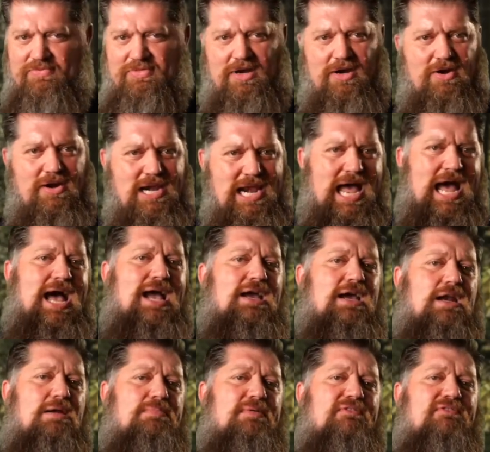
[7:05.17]
They're not
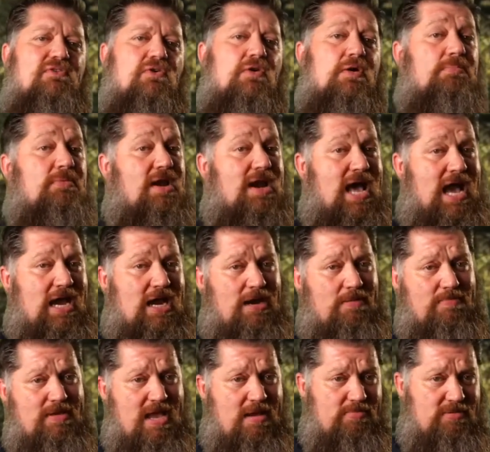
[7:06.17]
going to perform. They're not going to
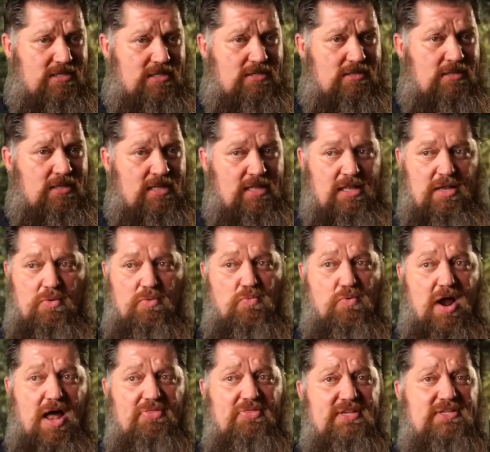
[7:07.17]
be able to
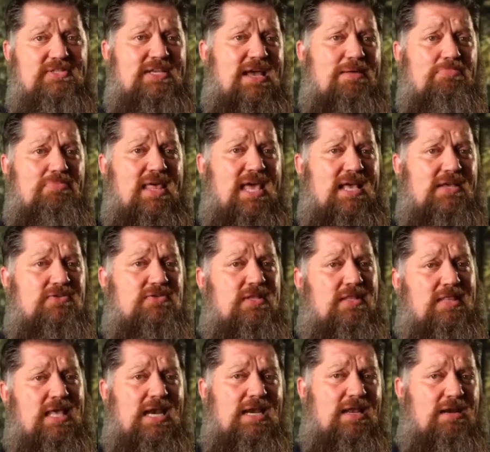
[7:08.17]
run the same things that
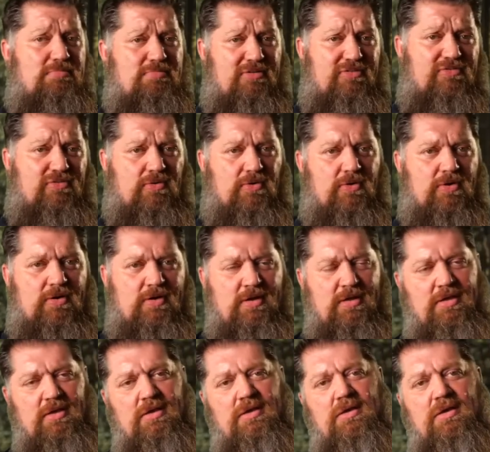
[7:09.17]
they did before
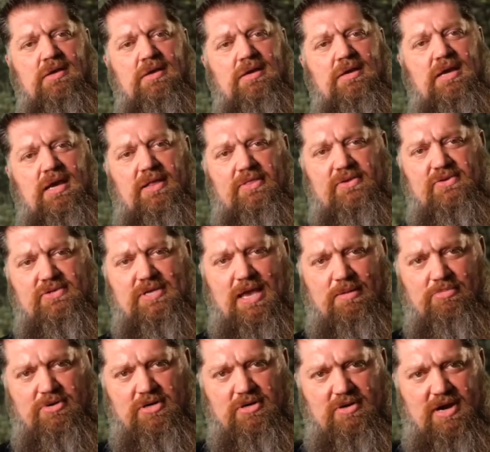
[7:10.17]
in the same
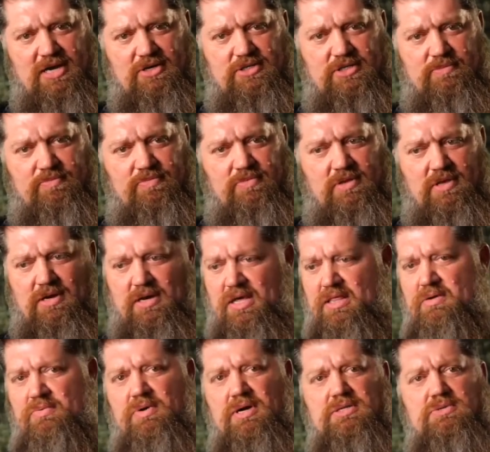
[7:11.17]
duration. In
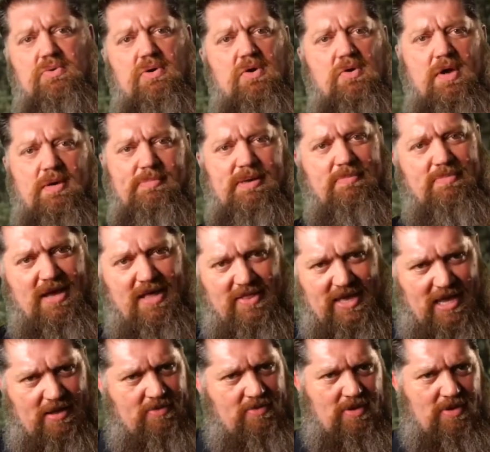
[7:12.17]
other words, what do I mean by that?